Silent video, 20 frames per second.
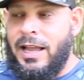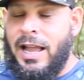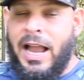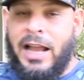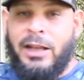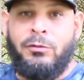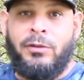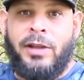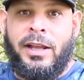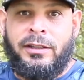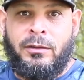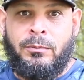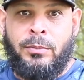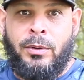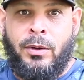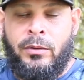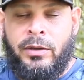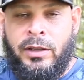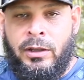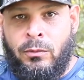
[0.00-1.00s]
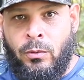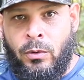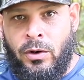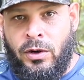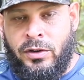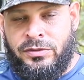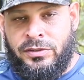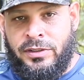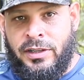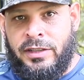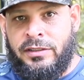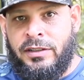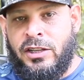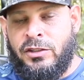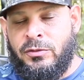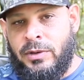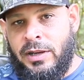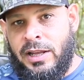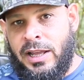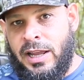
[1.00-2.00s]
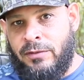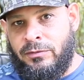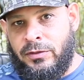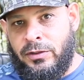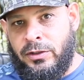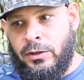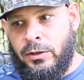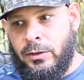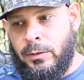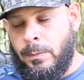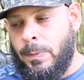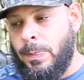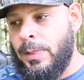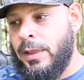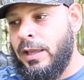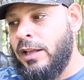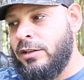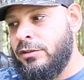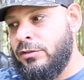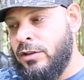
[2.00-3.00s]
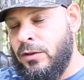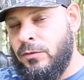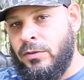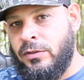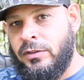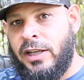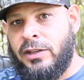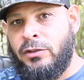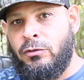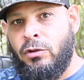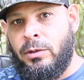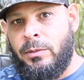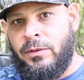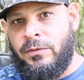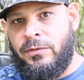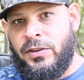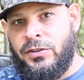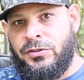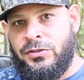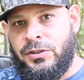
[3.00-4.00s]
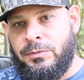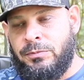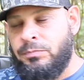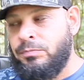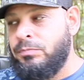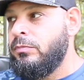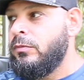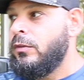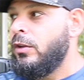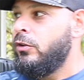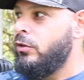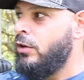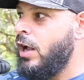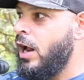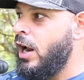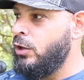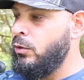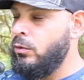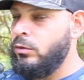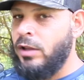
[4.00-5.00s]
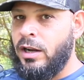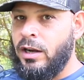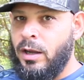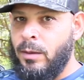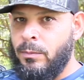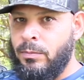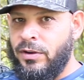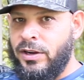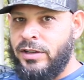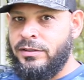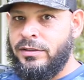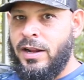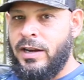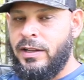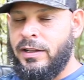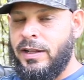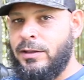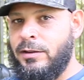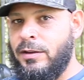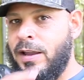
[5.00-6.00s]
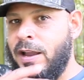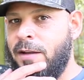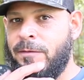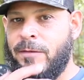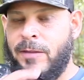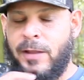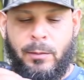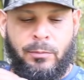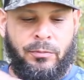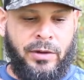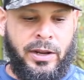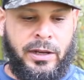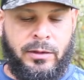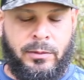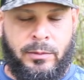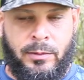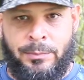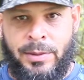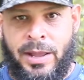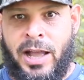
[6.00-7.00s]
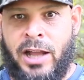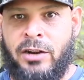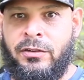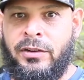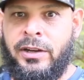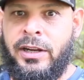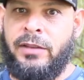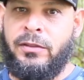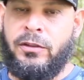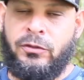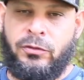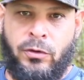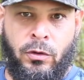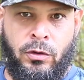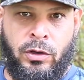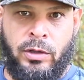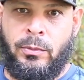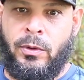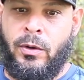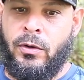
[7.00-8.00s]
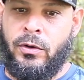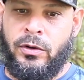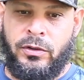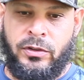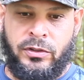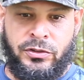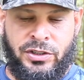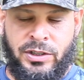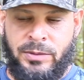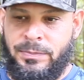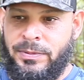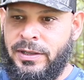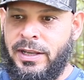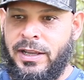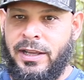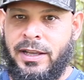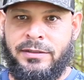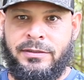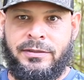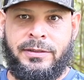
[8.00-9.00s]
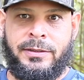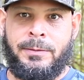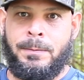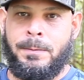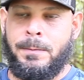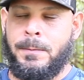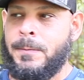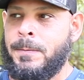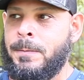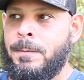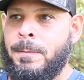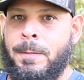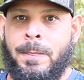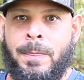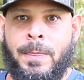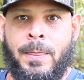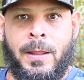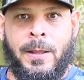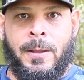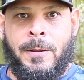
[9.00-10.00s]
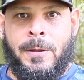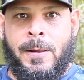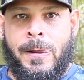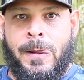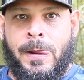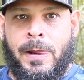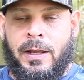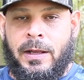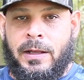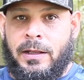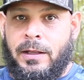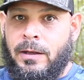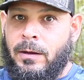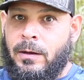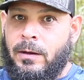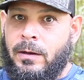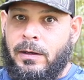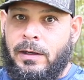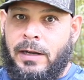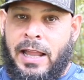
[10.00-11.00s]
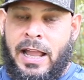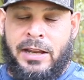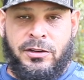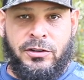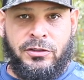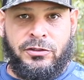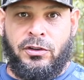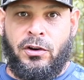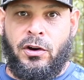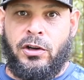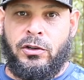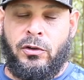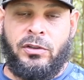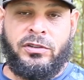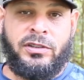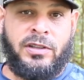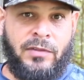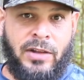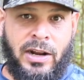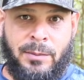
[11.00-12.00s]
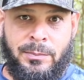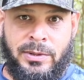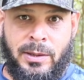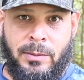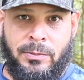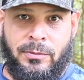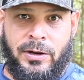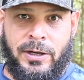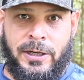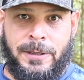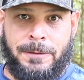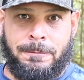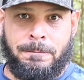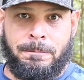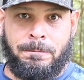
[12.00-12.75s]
I do like the boat. It works, it does what I have to do. It's good for light tournament fishing. You gotta do a lot of upgrades on it, like you have to upgrade a battery, the trolling motor, the G P S, and your charger. All stuff gotta be upgraded.